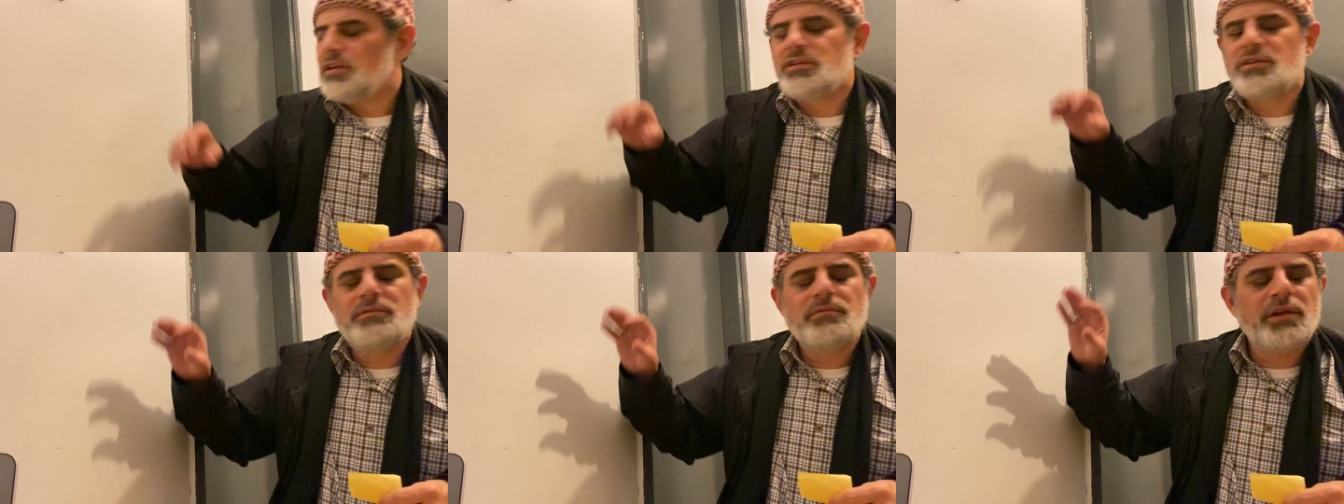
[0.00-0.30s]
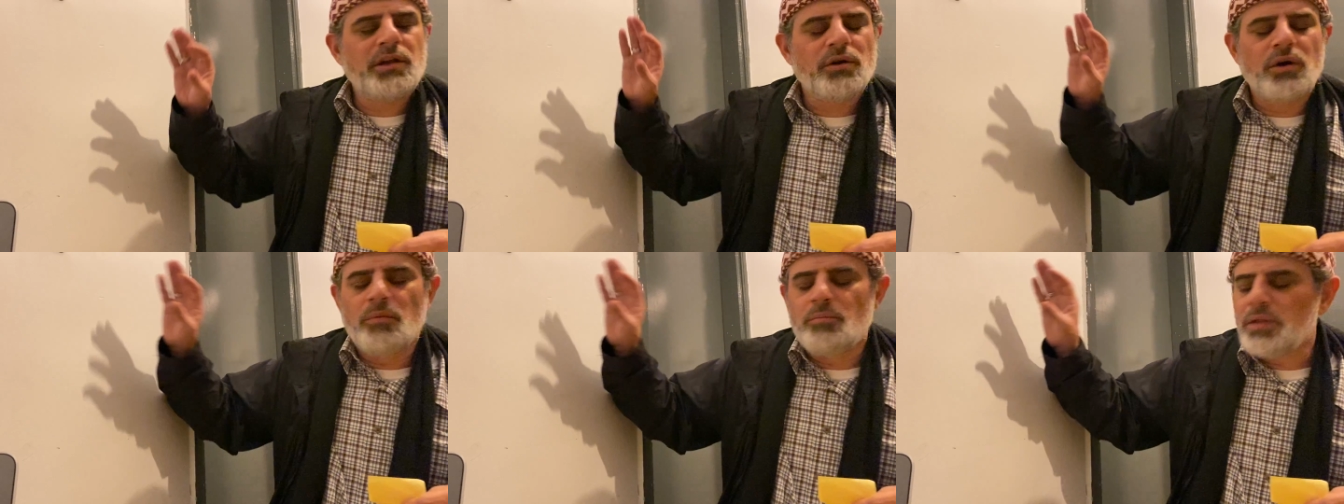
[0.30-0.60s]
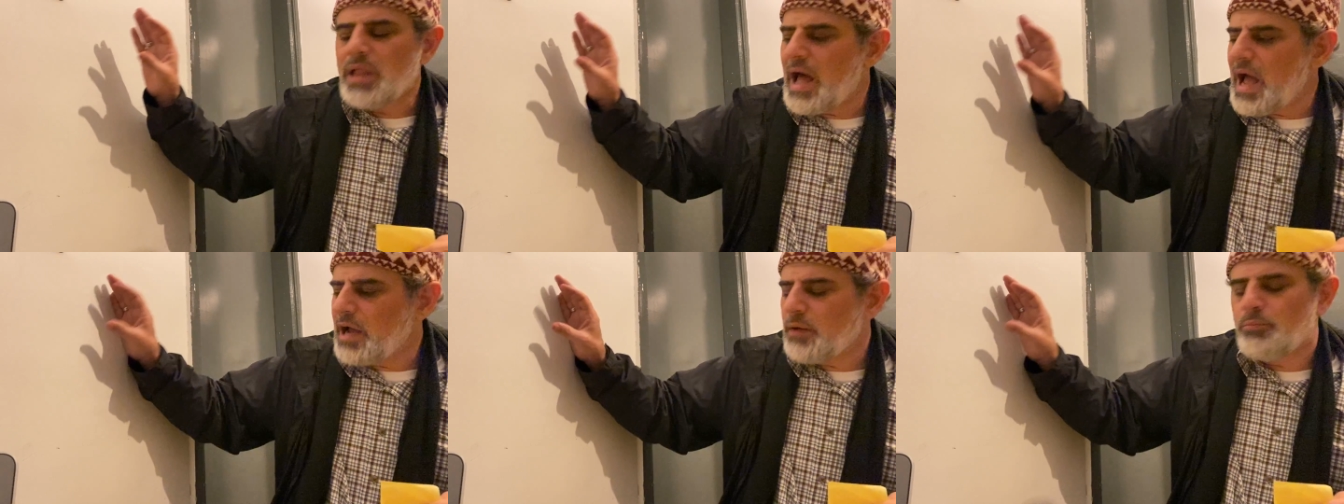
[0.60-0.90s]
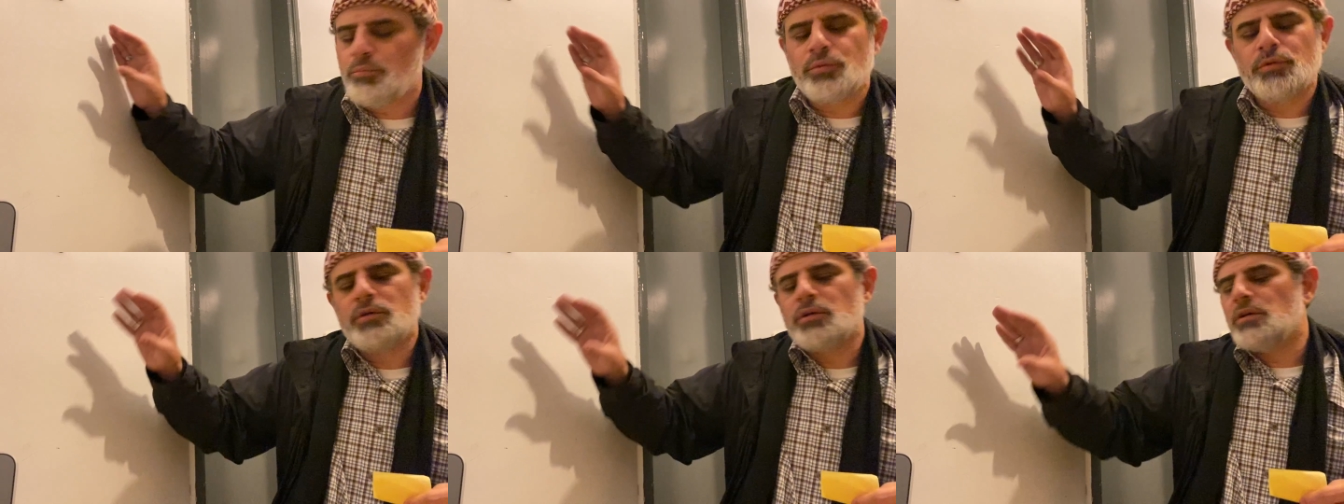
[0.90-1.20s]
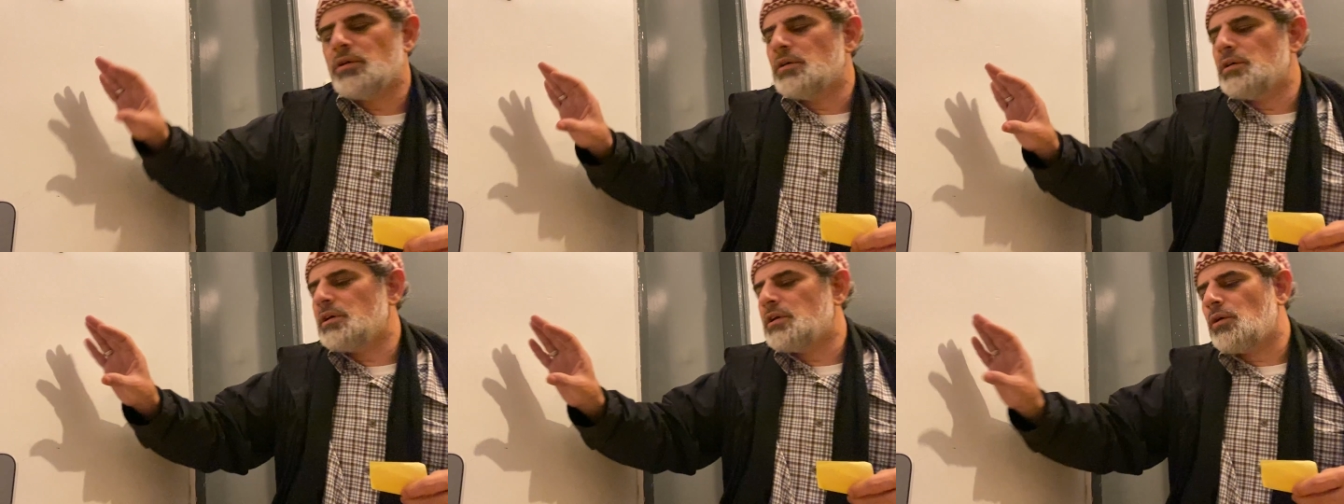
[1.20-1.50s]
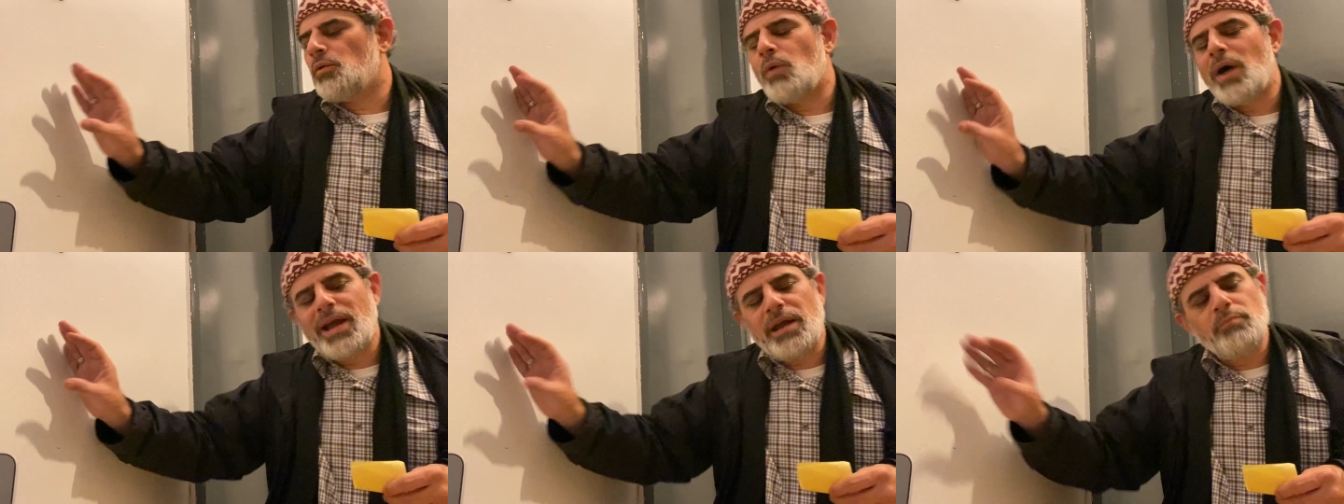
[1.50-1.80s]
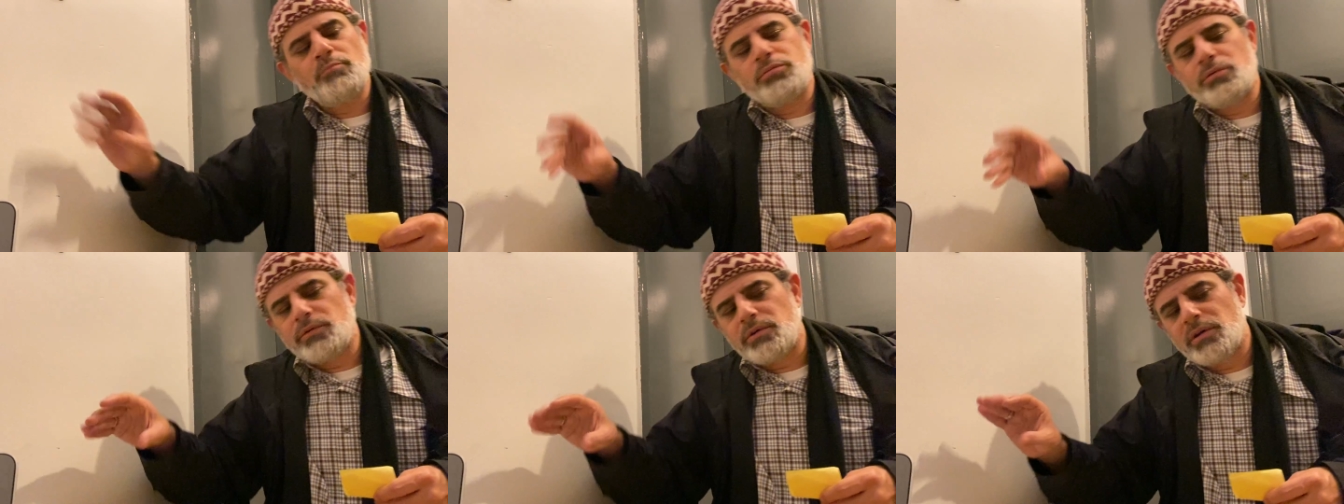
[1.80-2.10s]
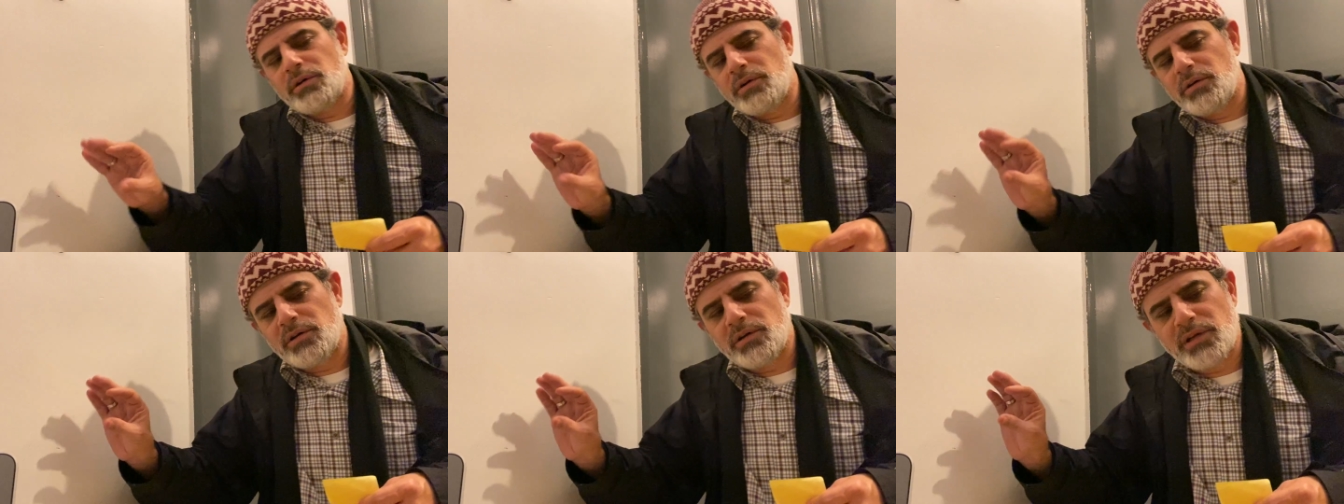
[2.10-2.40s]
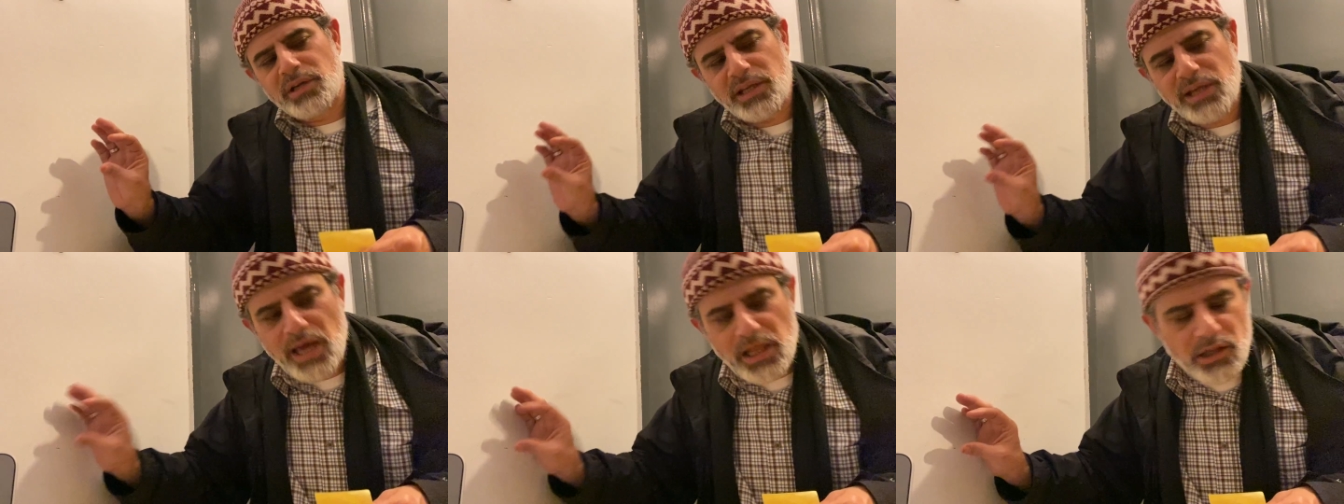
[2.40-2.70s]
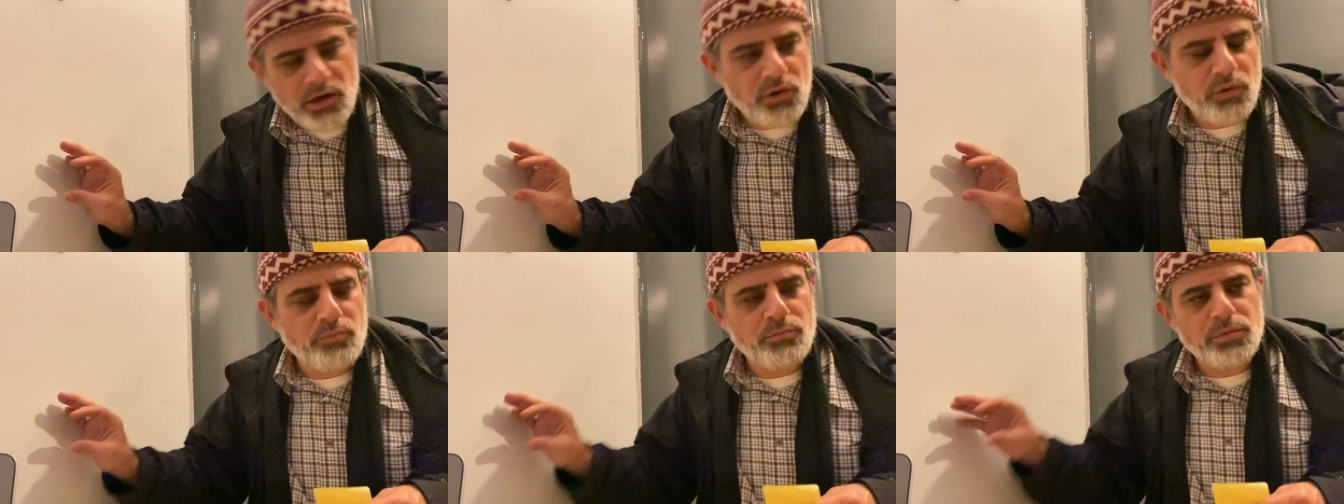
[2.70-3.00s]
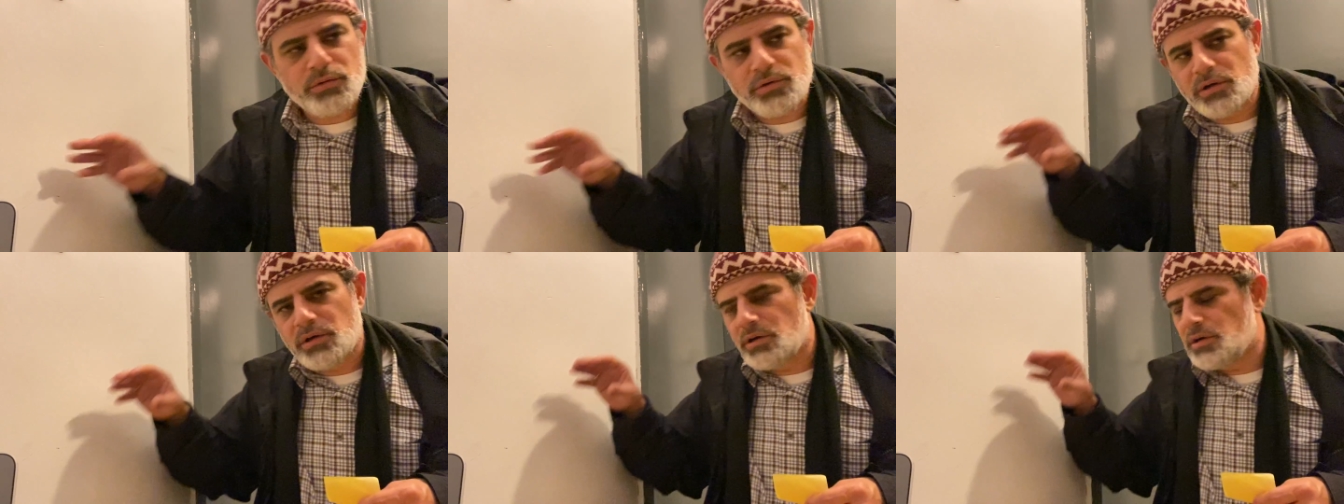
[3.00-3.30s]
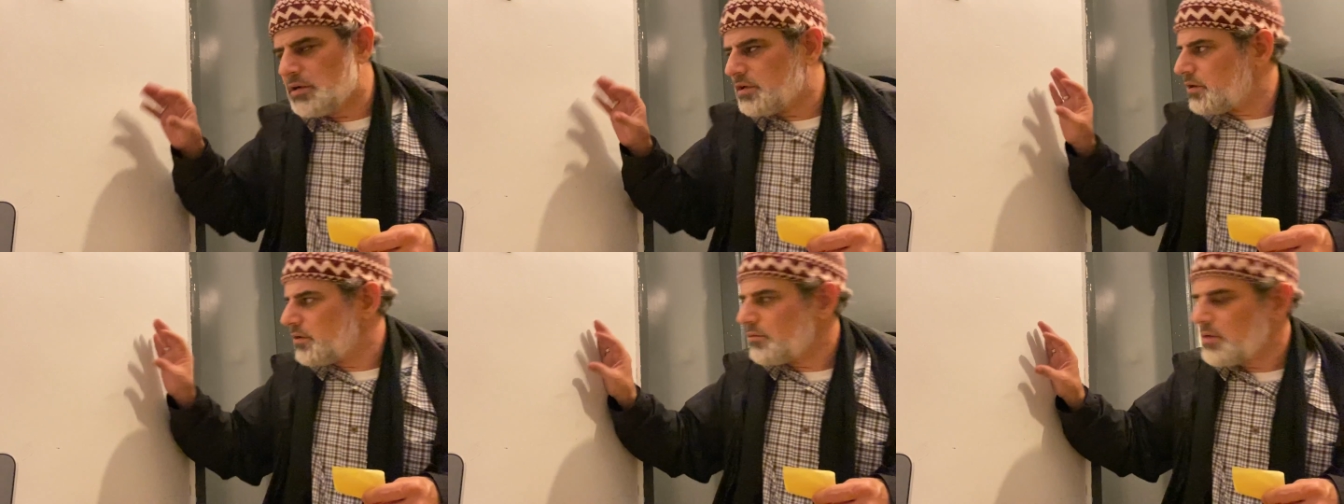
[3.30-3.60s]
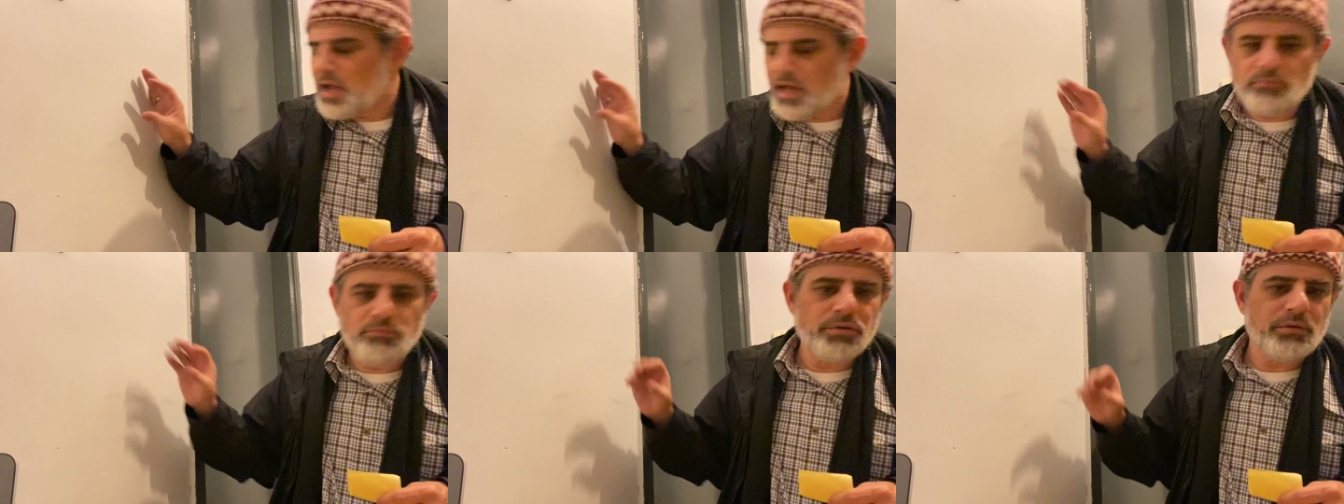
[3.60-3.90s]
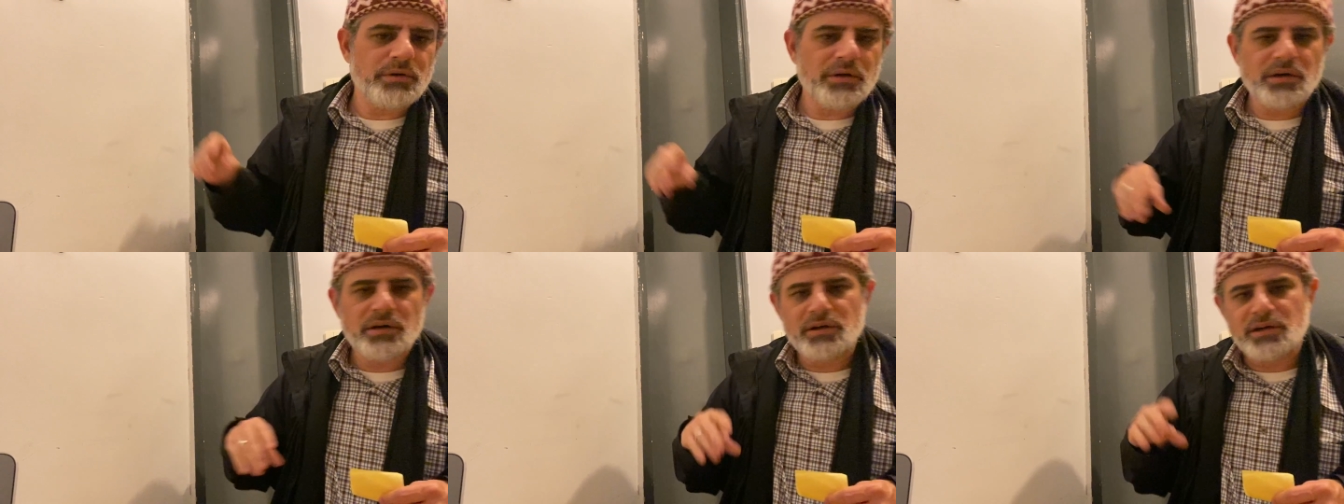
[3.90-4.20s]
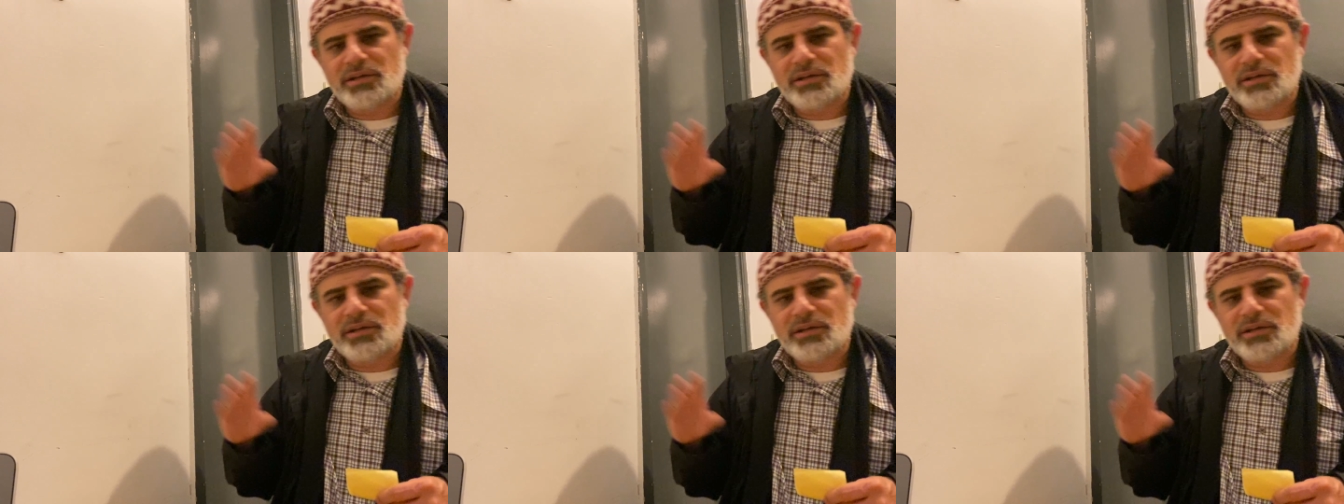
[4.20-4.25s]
a, you know a black Buddha and a white Buddha and a yellow Buddha and a red Buddha,